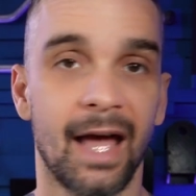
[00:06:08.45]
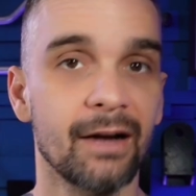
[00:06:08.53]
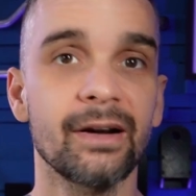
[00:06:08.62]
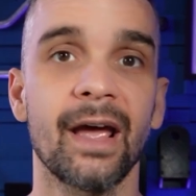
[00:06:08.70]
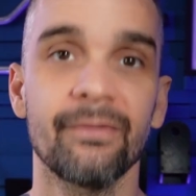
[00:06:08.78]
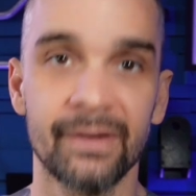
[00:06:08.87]
I
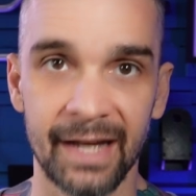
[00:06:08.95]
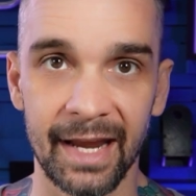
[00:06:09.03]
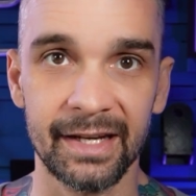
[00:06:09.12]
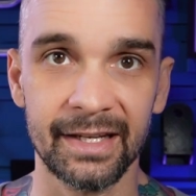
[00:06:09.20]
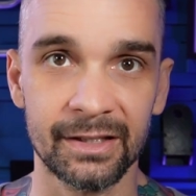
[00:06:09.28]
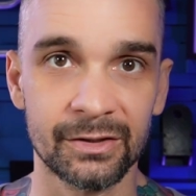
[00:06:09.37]
don't have an
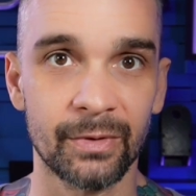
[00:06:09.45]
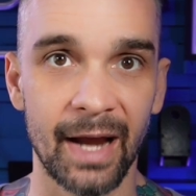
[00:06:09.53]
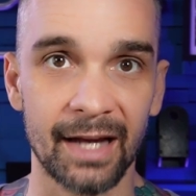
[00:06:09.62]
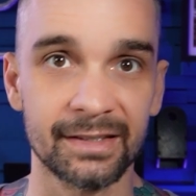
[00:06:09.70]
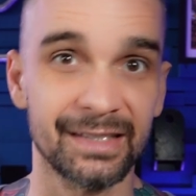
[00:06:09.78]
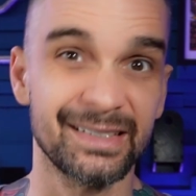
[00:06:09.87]
80-inch
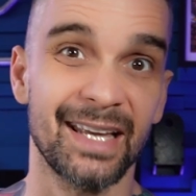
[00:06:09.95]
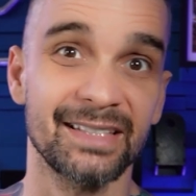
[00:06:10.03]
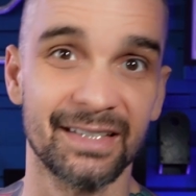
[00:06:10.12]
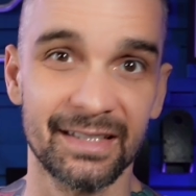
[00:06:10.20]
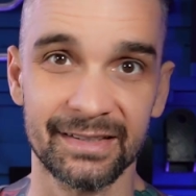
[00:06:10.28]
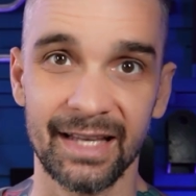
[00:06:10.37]
rack to
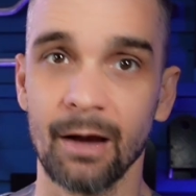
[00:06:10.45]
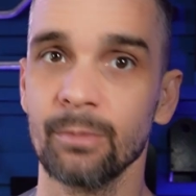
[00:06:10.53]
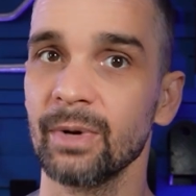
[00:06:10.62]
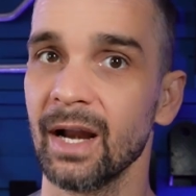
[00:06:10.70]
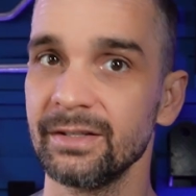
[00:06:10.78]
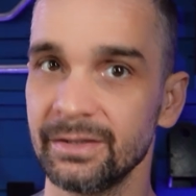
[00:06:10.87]
test this out,
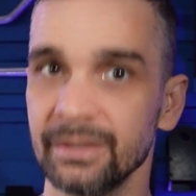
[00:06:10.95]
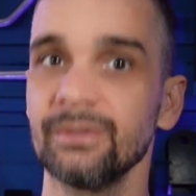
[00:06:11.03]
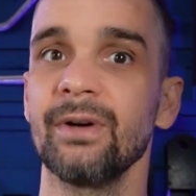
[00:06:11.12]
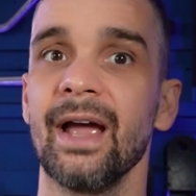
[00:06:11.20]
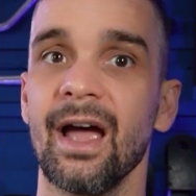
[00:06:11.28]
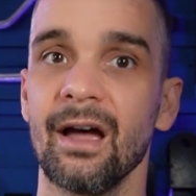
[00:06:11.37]
but I
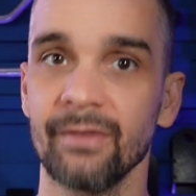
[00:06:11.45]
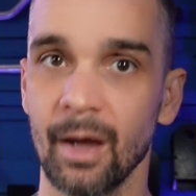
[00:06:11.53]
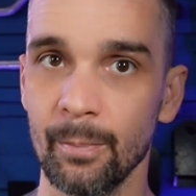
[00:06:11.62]
do have